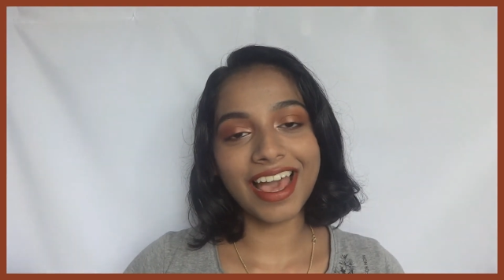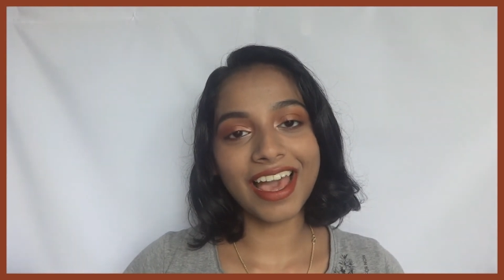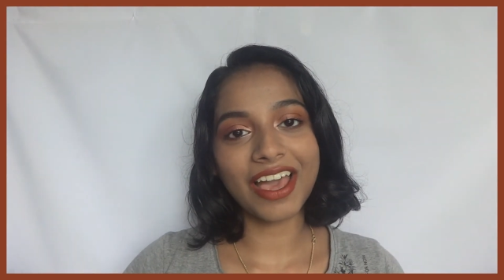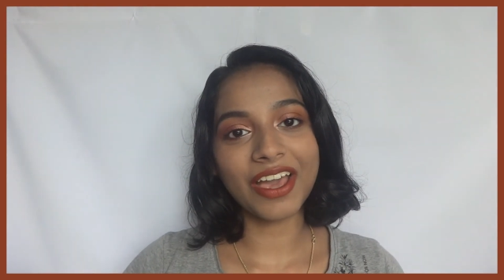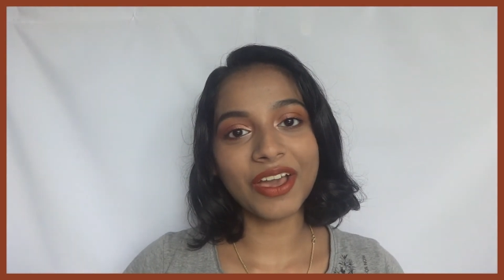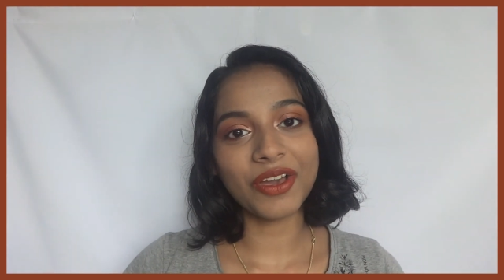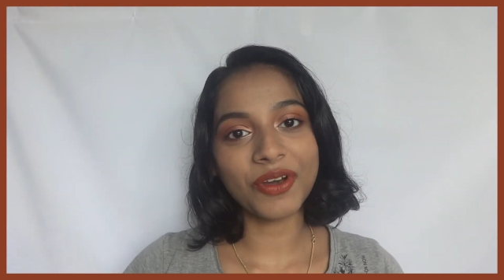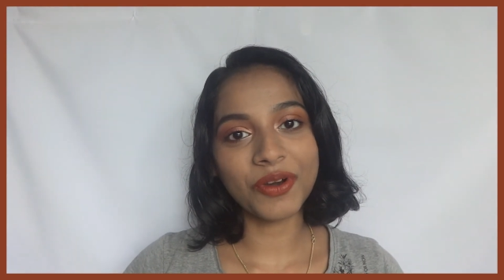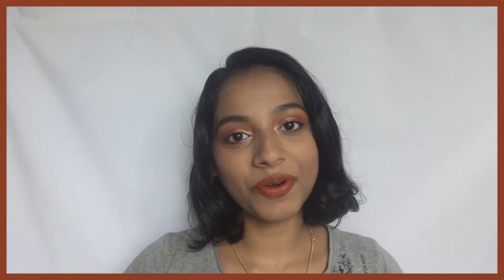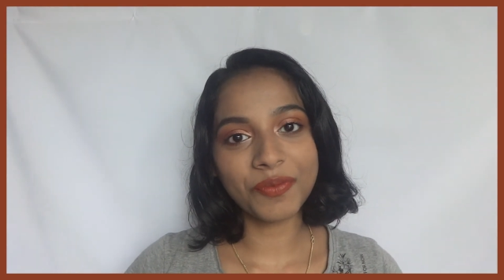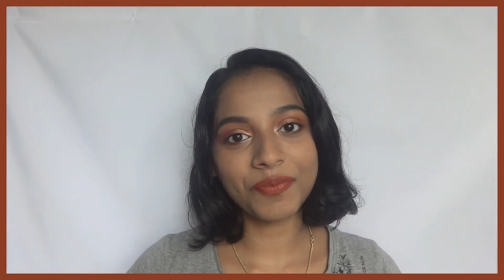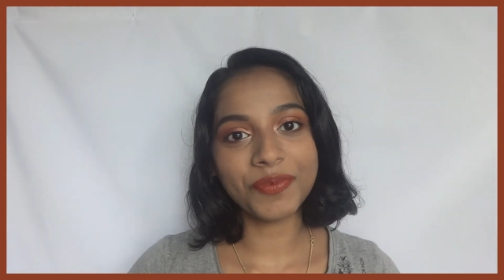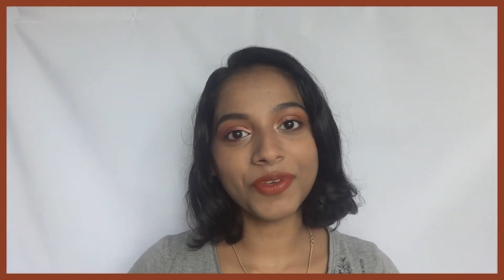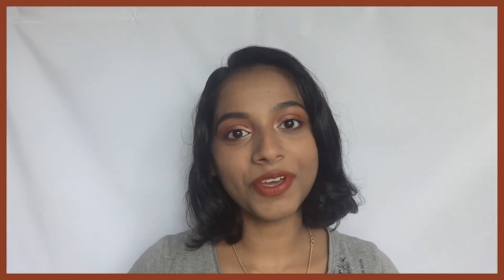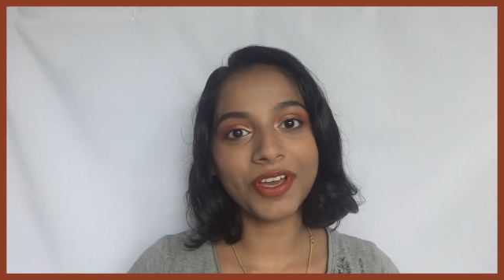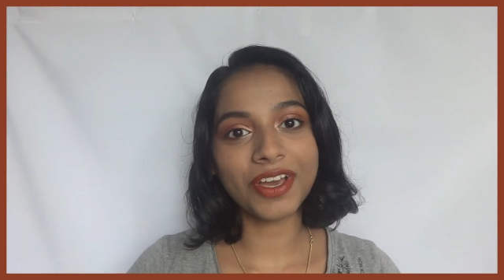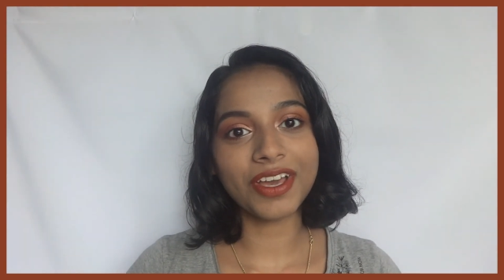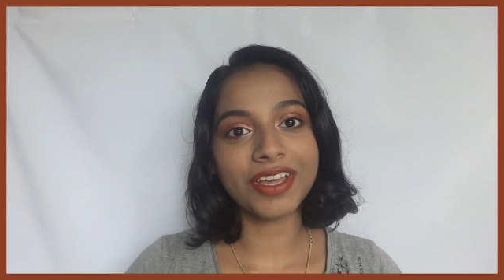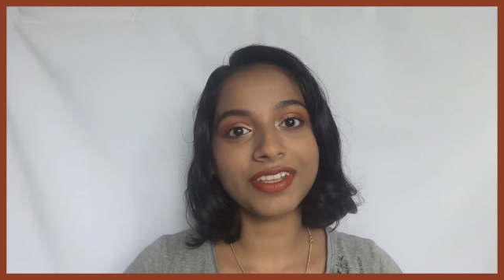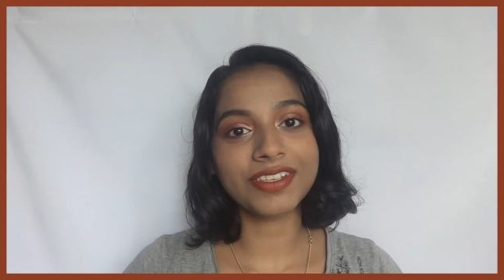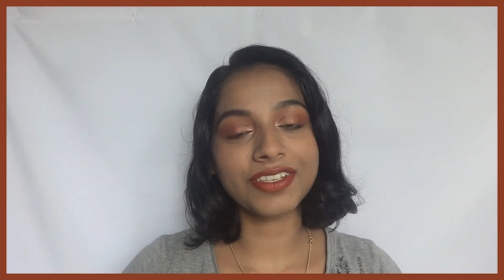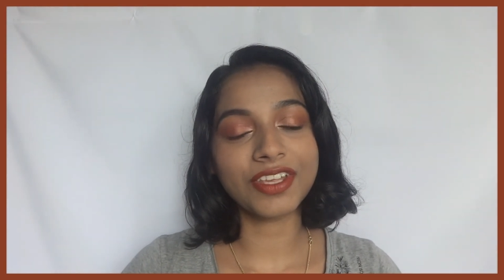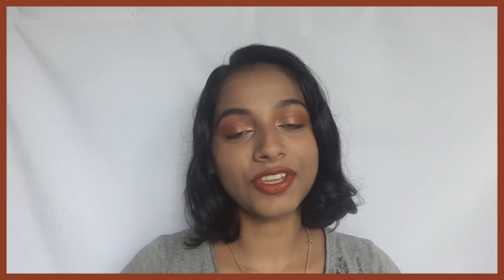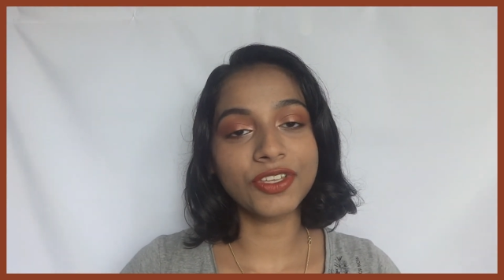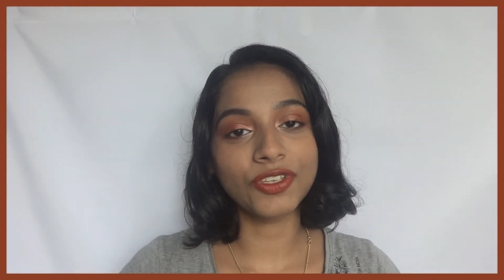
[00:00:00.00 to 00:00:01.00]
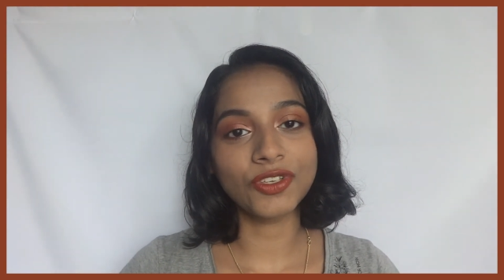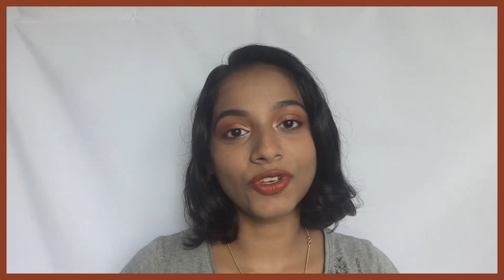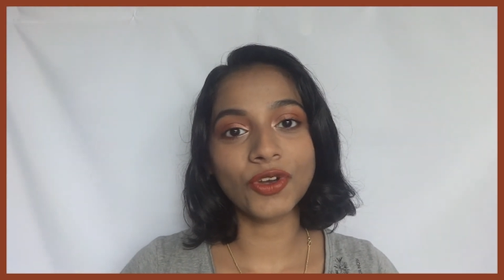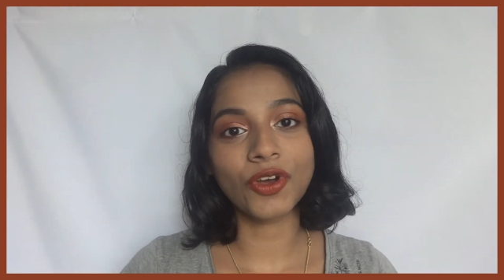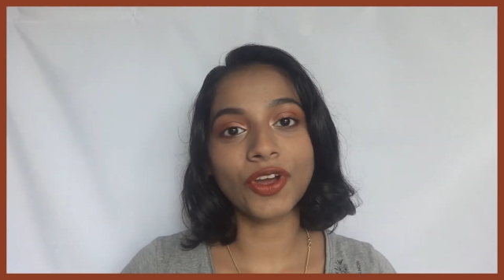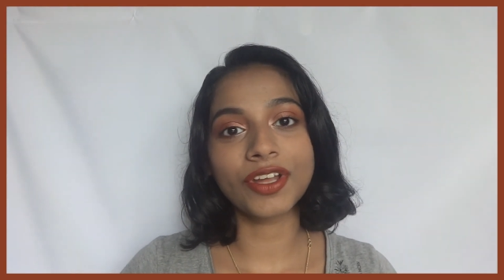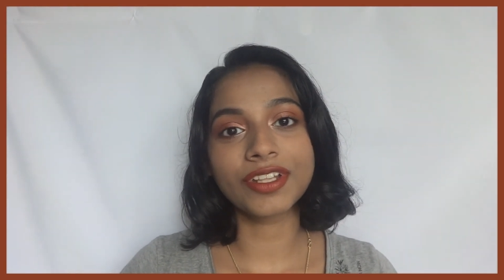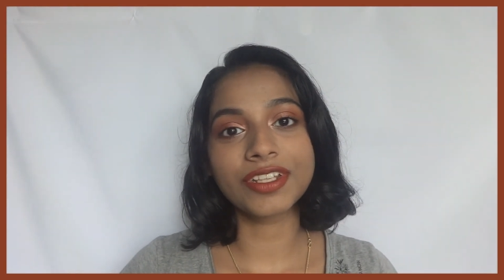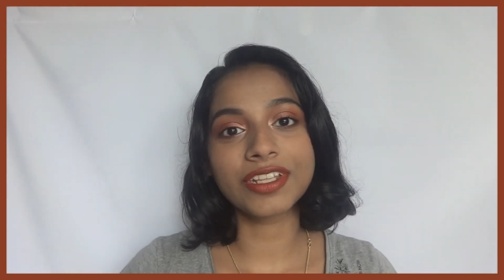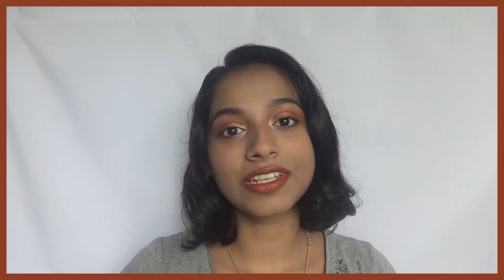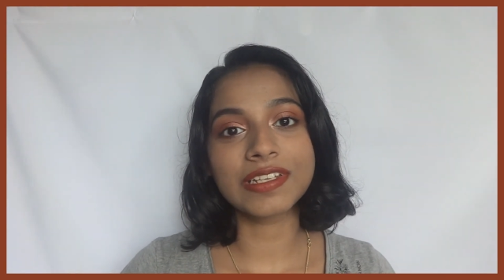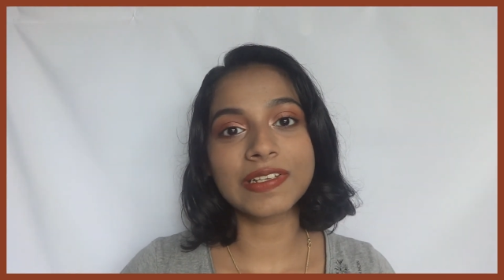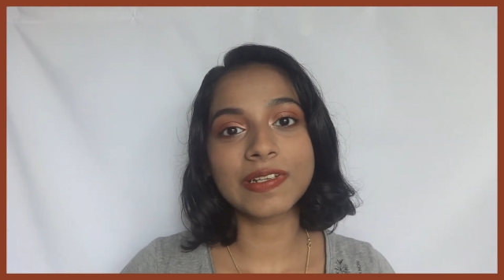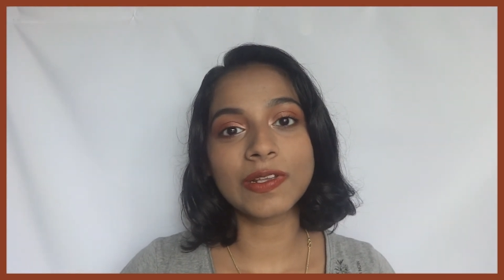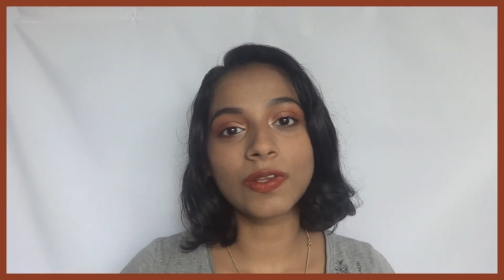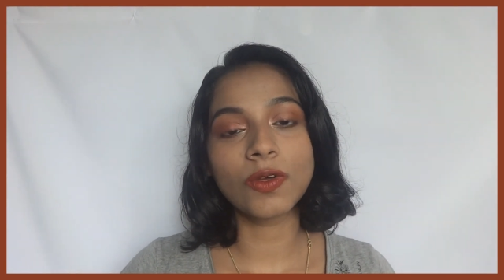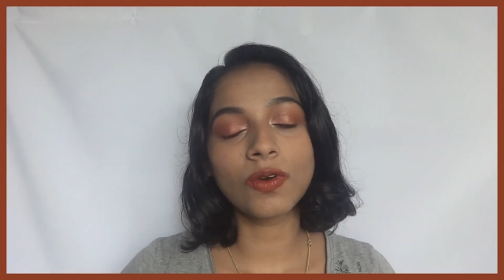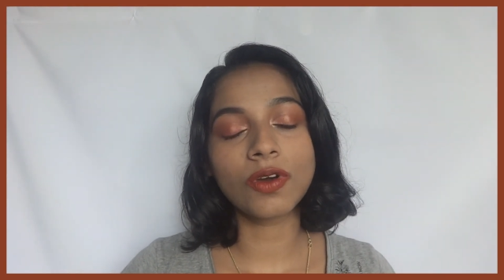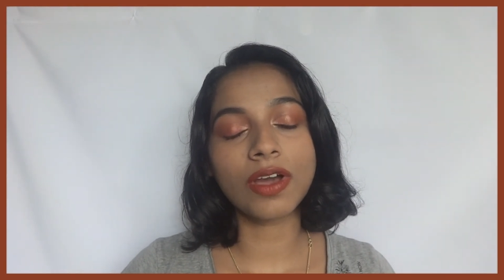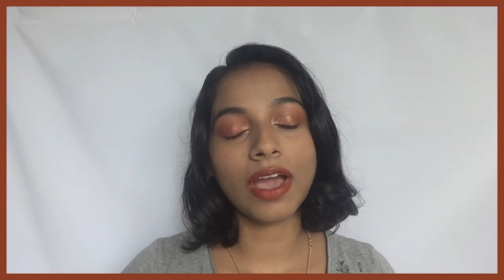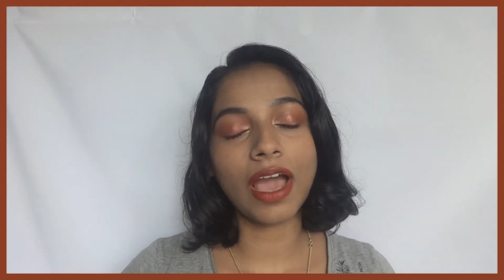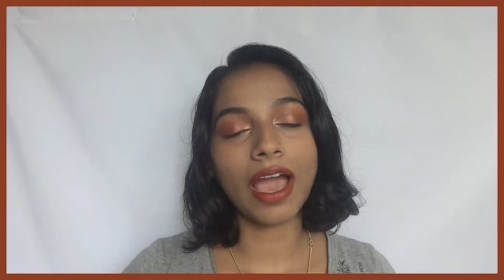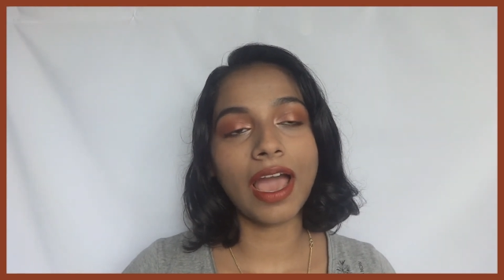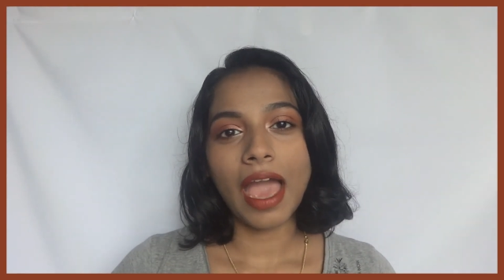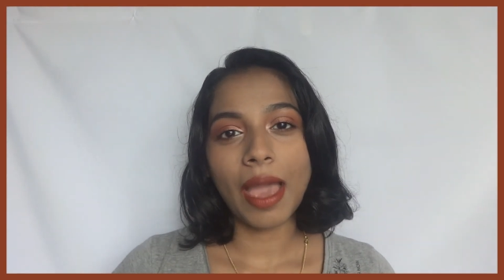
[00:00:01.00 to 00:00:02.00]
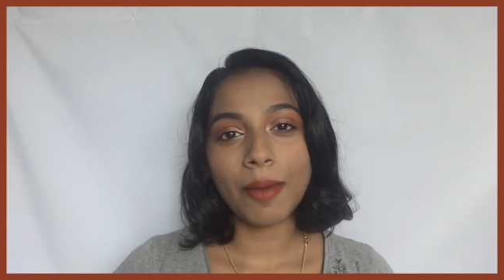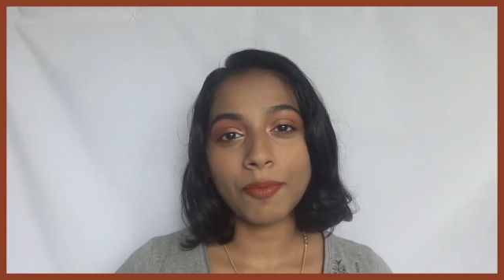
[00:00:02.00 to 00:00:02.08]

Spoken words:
I hope you guys enjoyed this look.